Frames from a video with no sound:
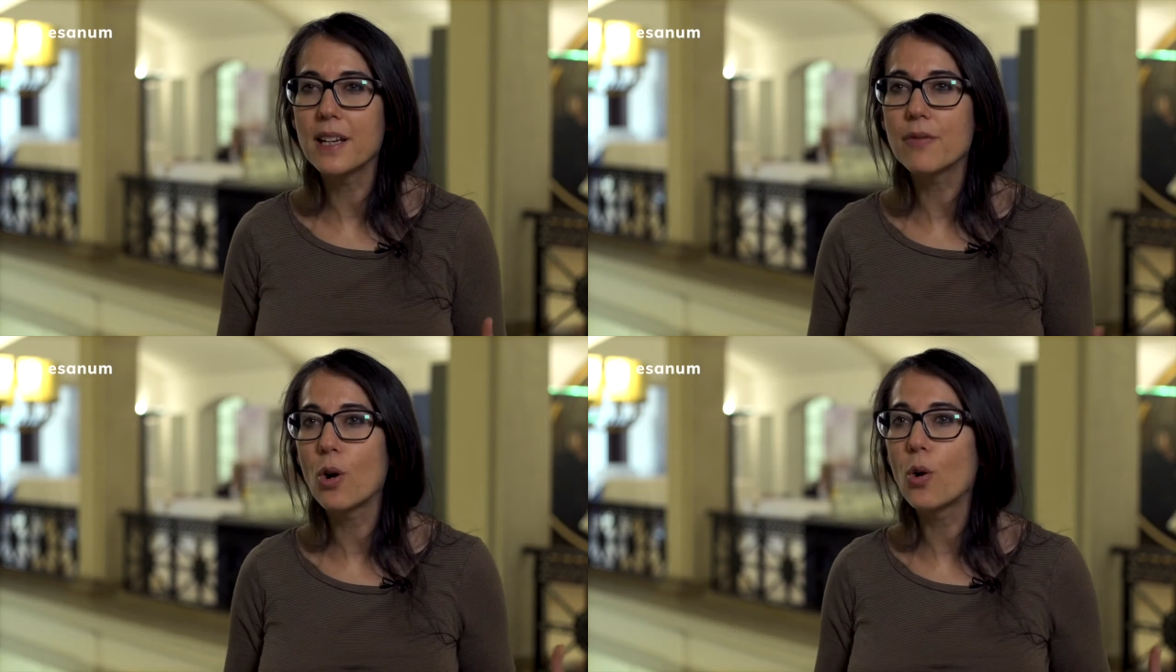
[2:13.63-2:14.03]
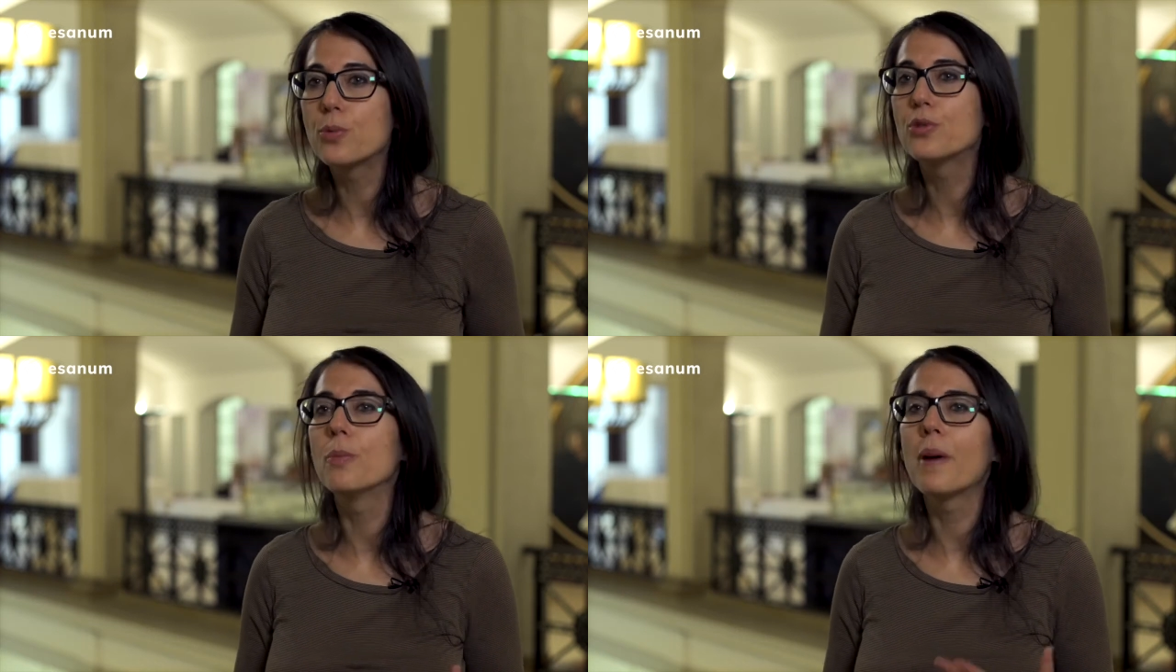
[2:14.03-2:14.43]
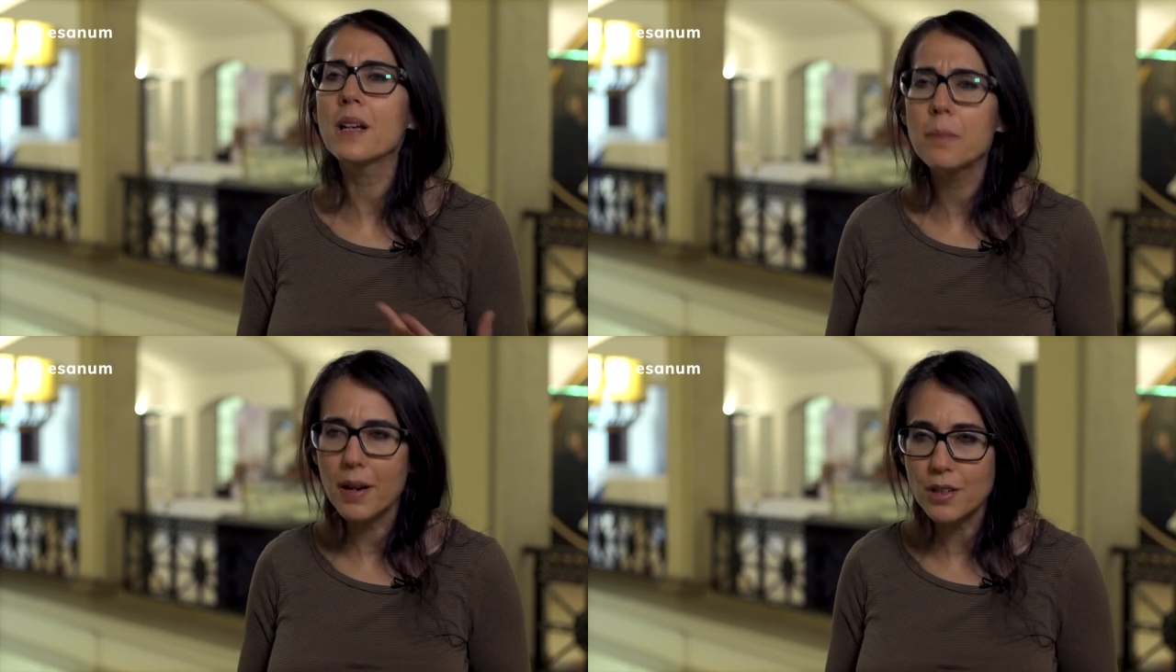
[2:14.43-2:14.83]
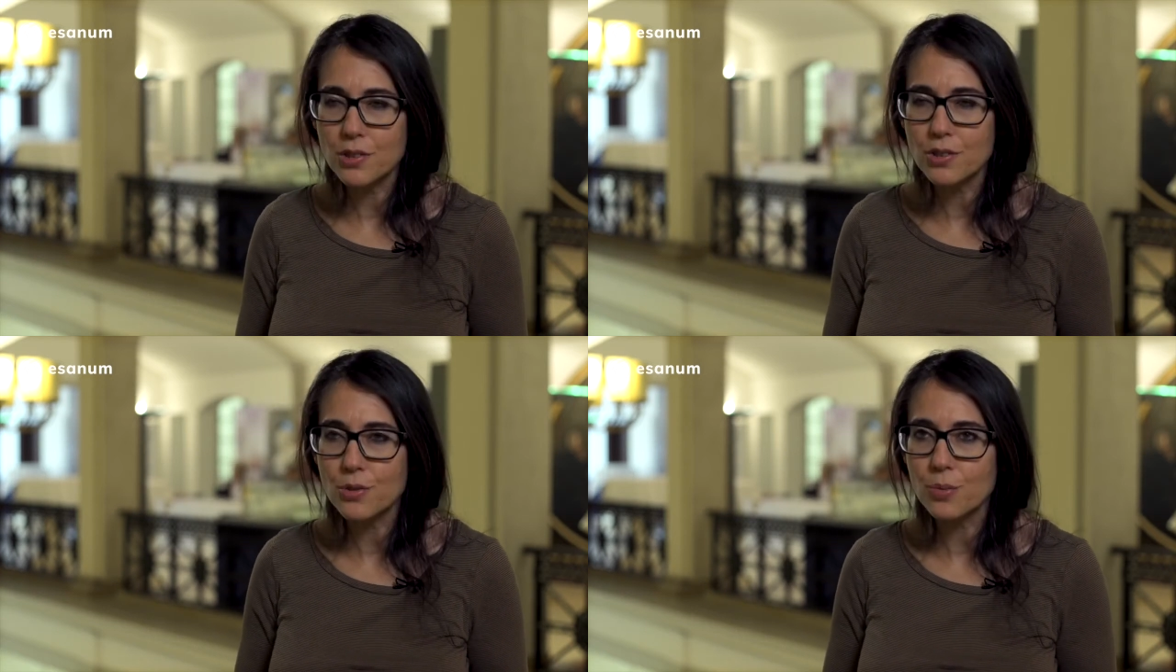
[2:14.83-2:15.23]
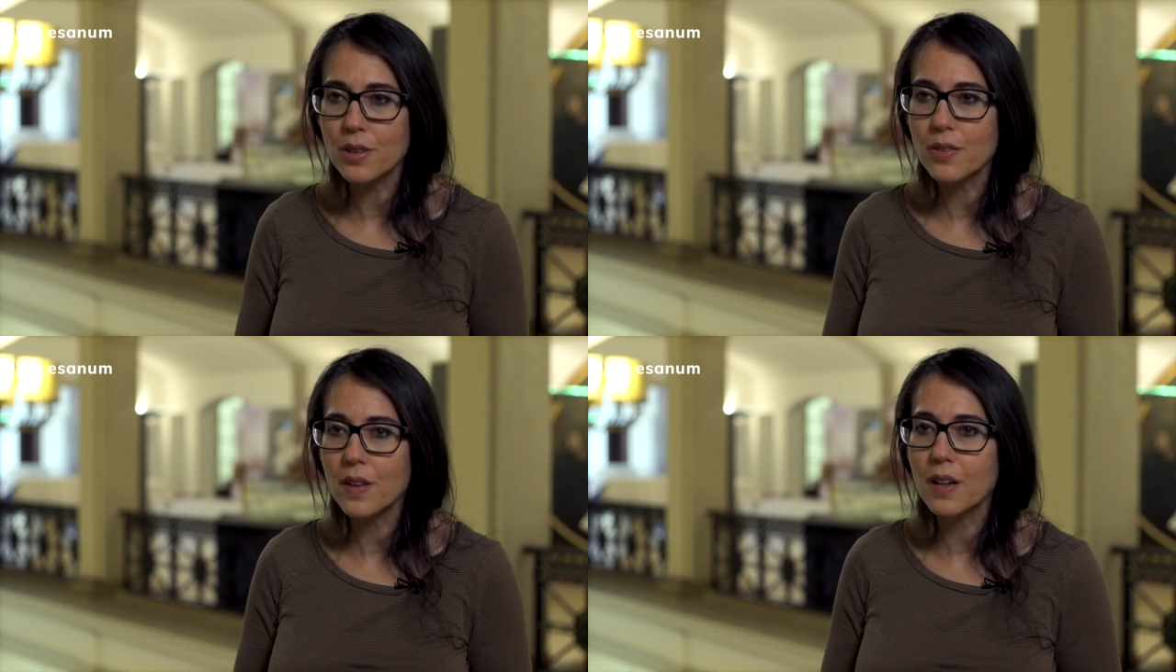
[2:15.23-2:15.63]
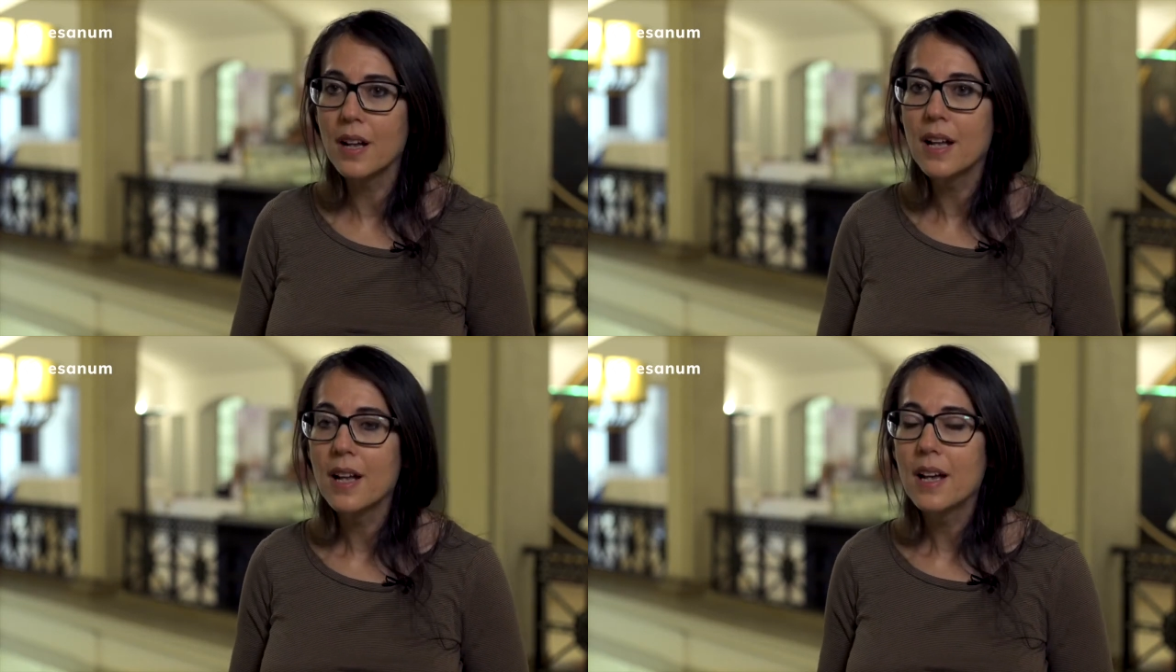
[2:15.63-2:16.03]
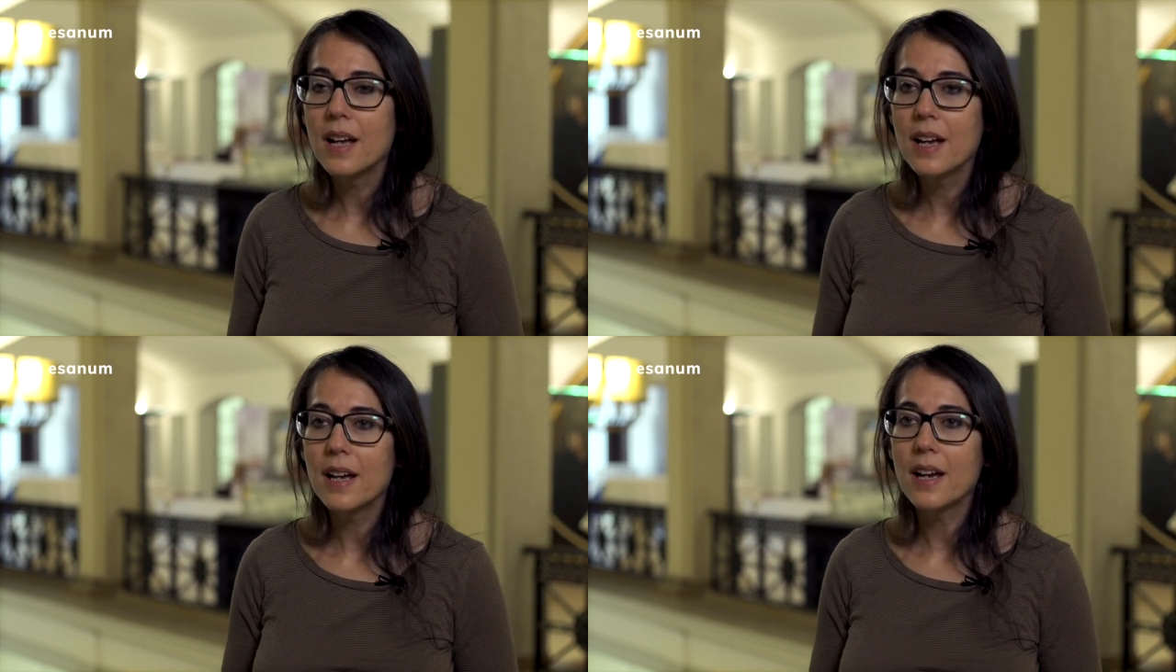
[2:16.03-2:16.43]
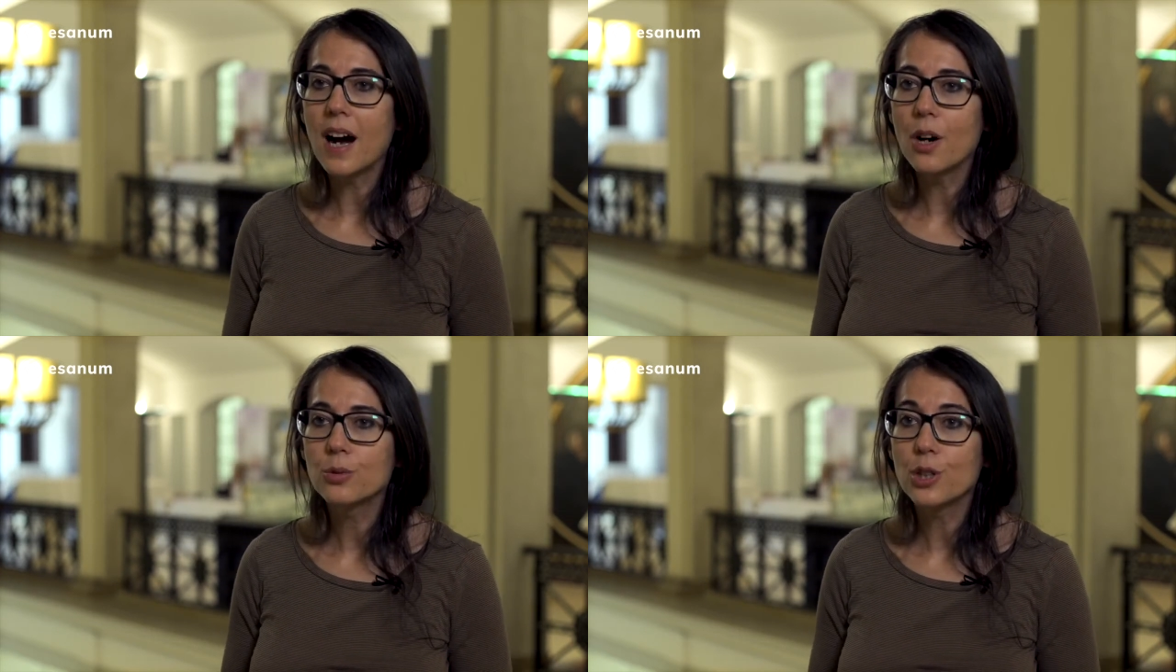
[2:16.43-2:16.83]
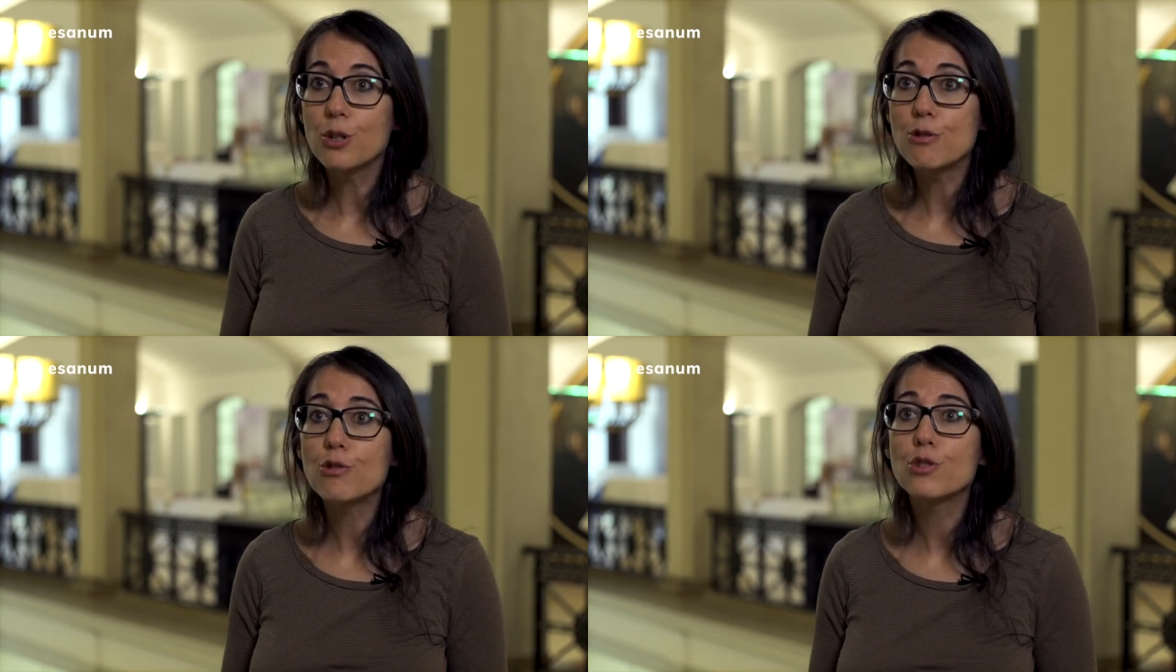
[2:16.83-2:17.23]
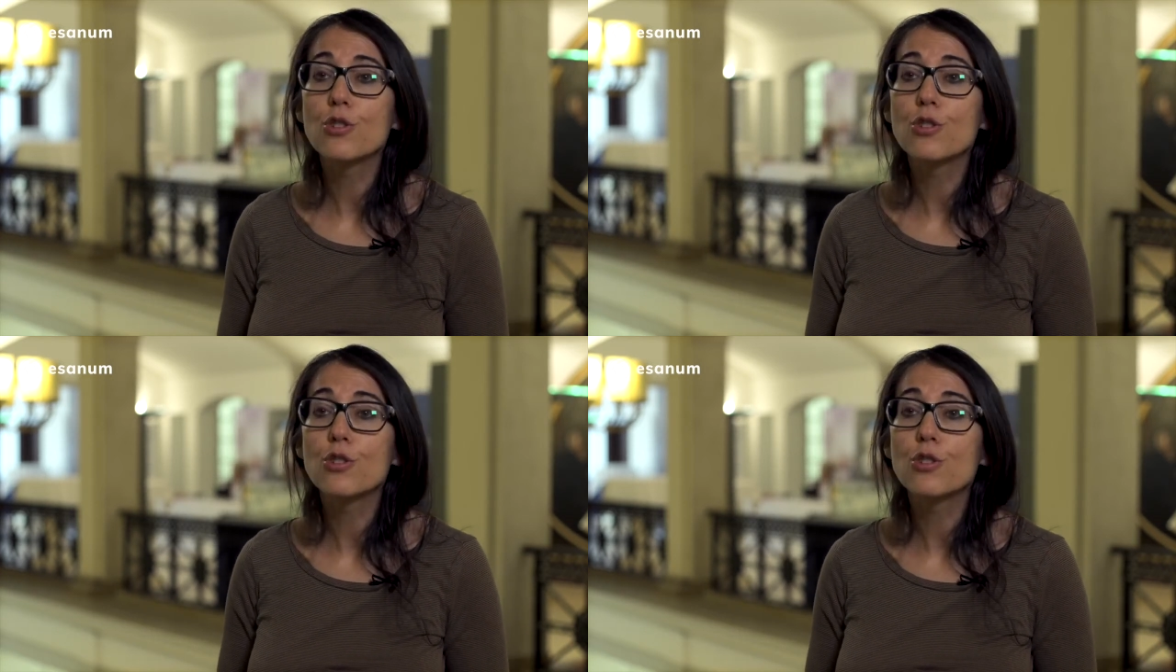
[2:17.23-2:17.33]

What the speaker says: give hope to many patients with out a uterus,